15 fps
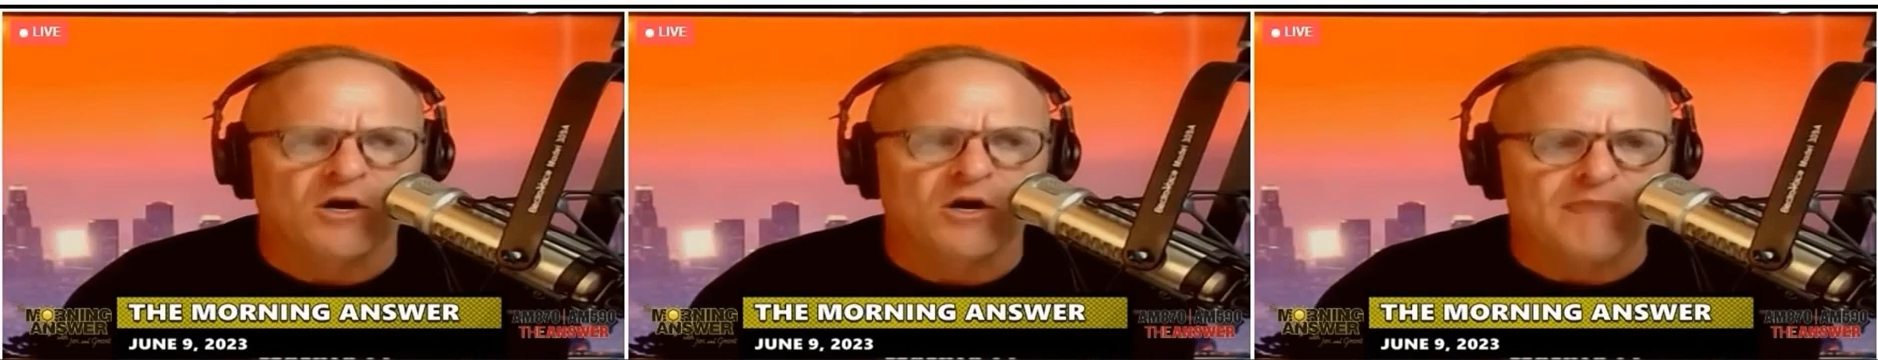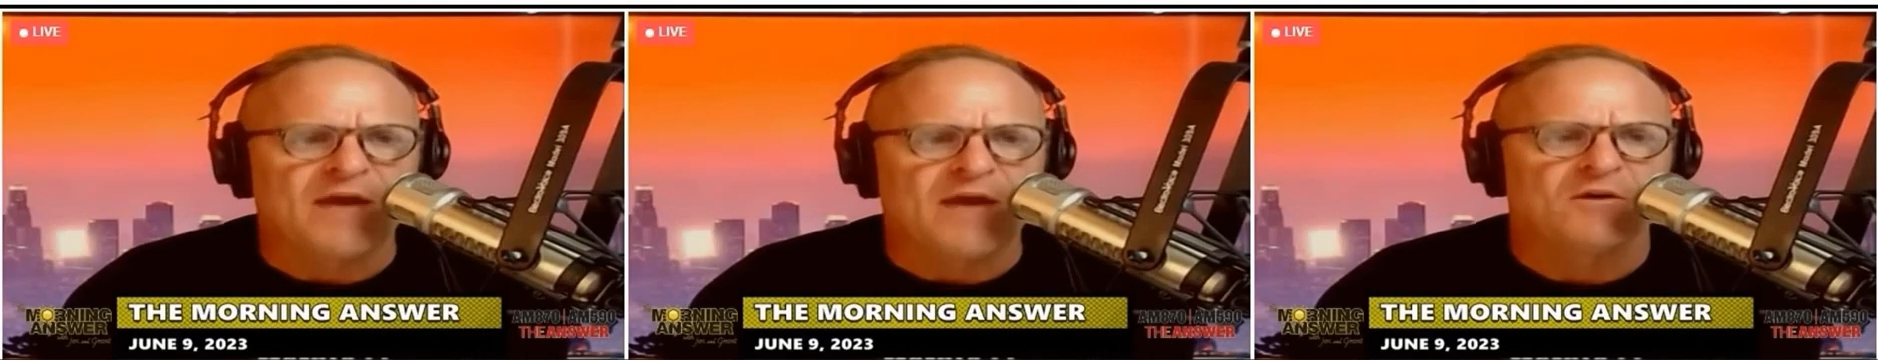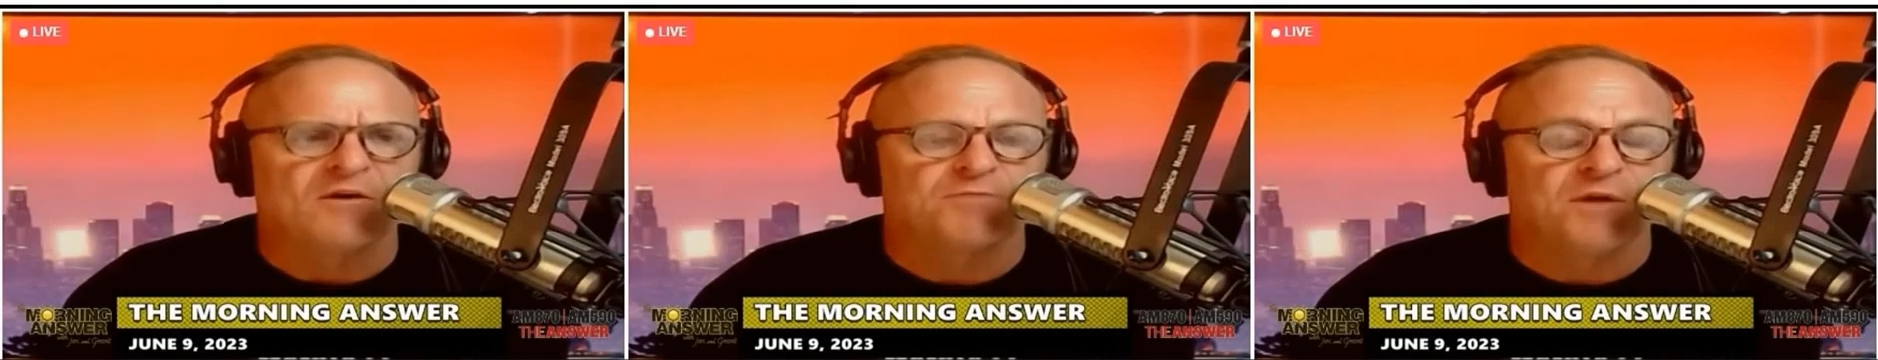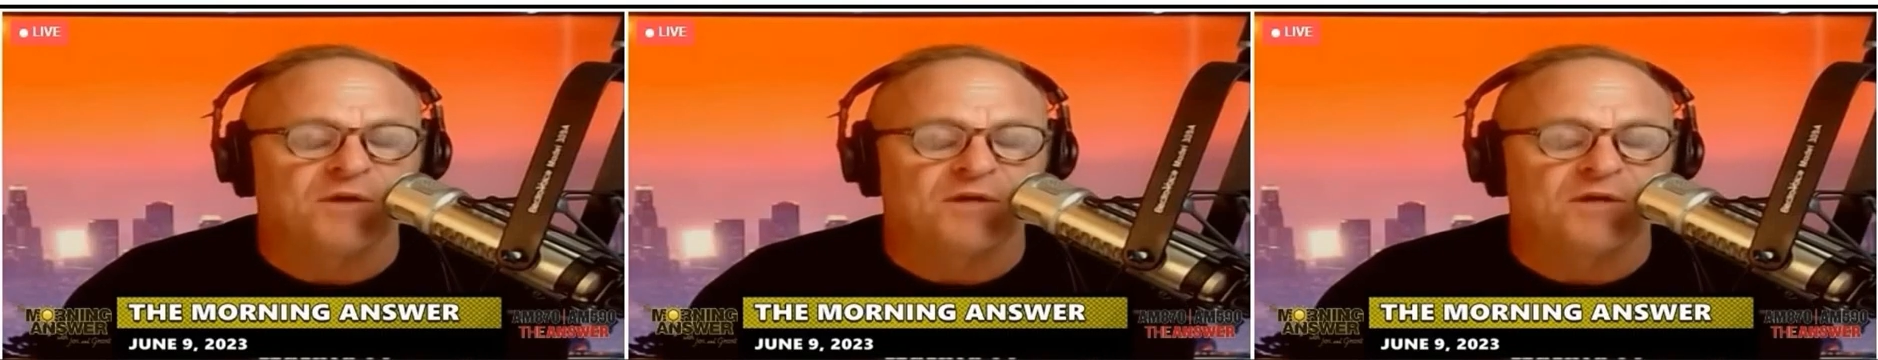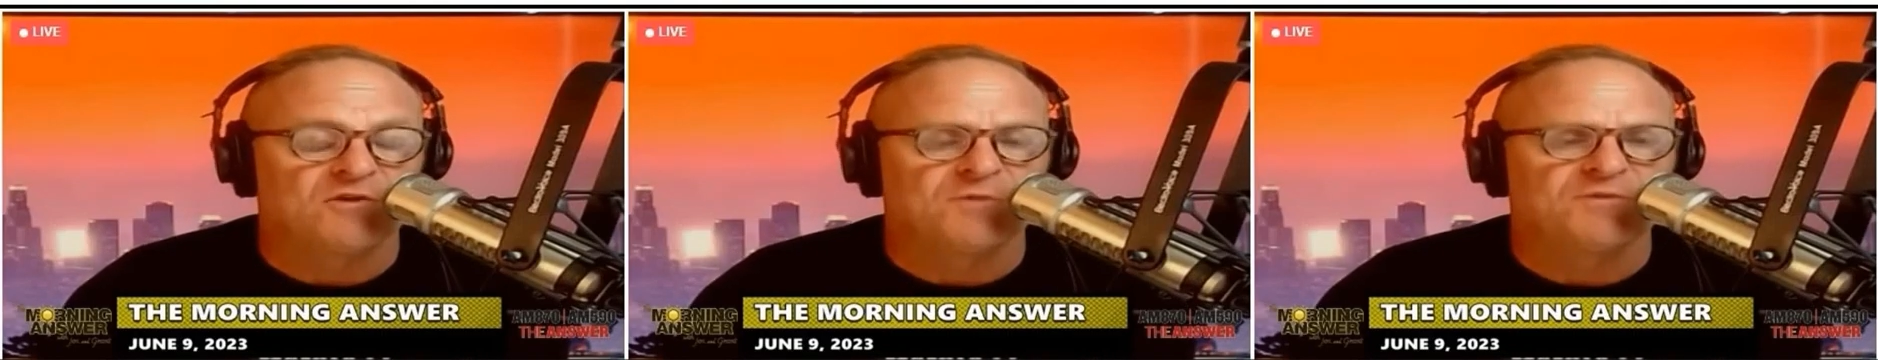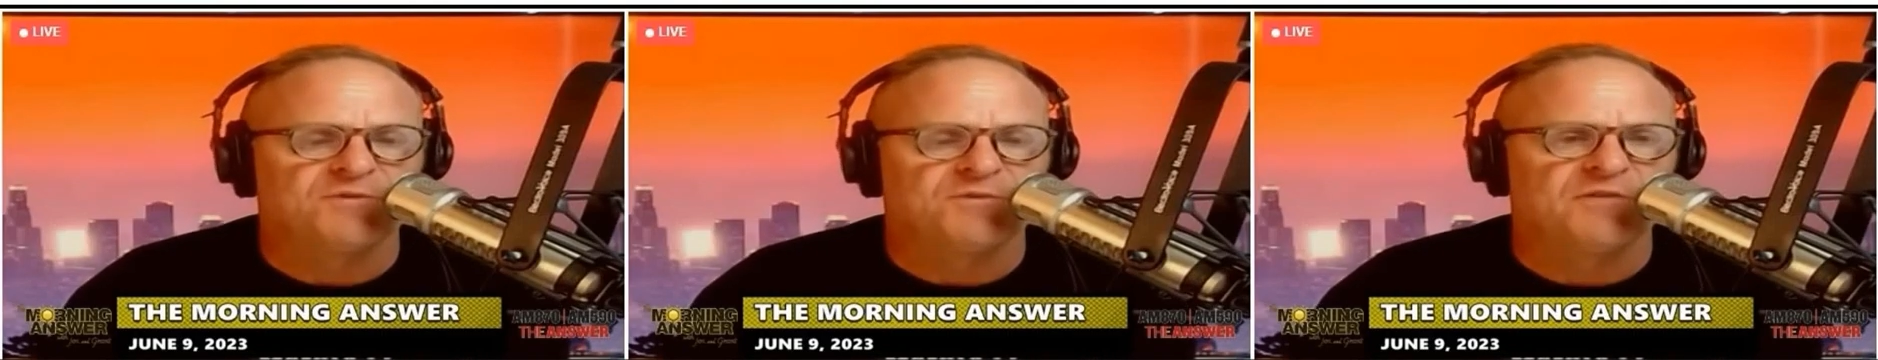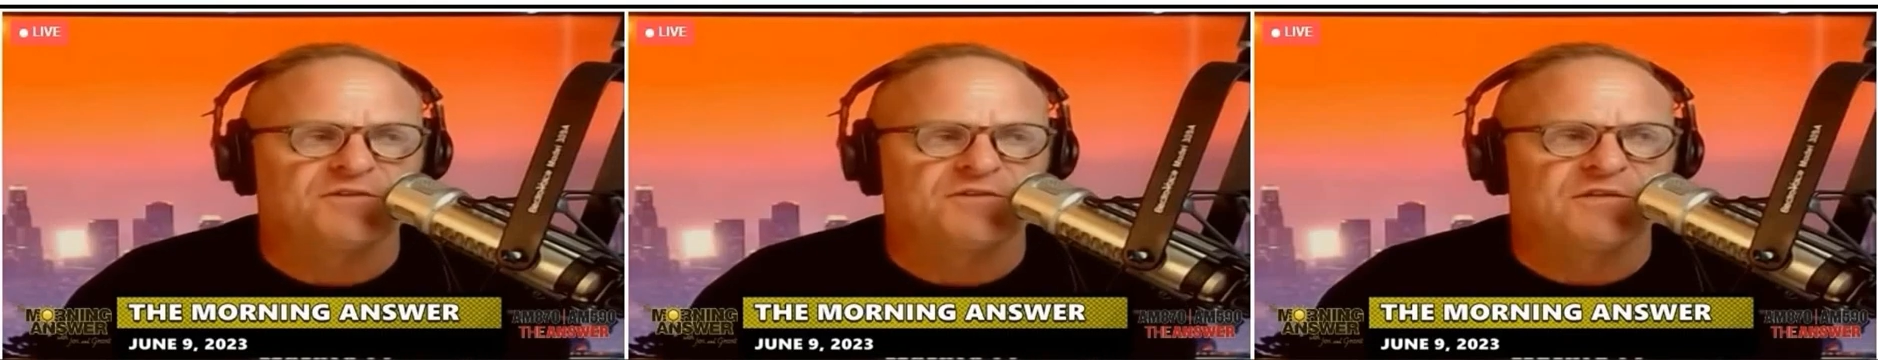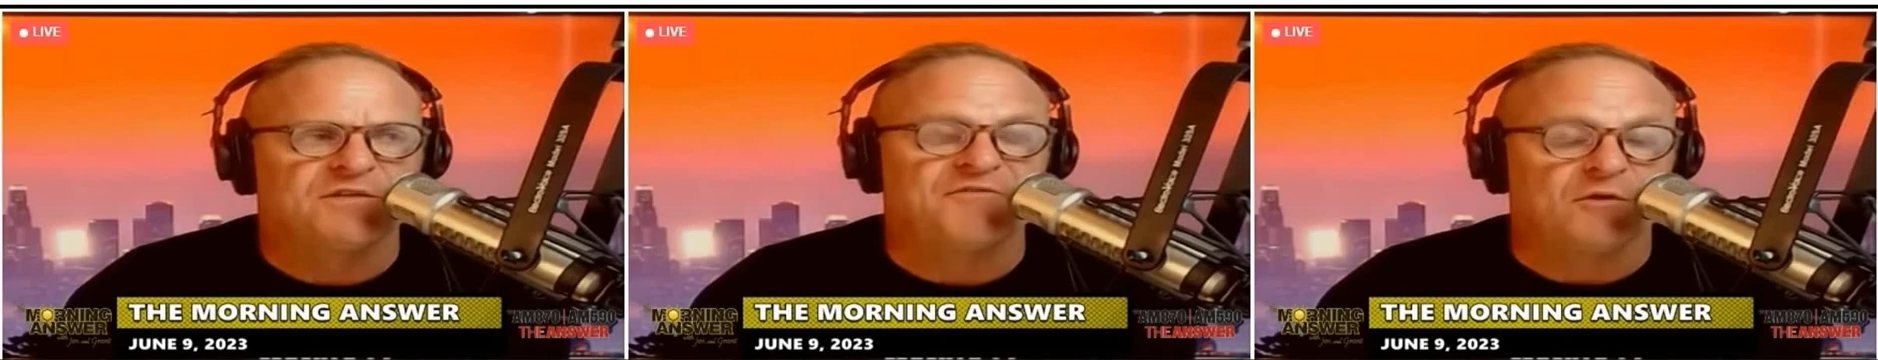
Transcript: Meadows, President Trump's chief of staff,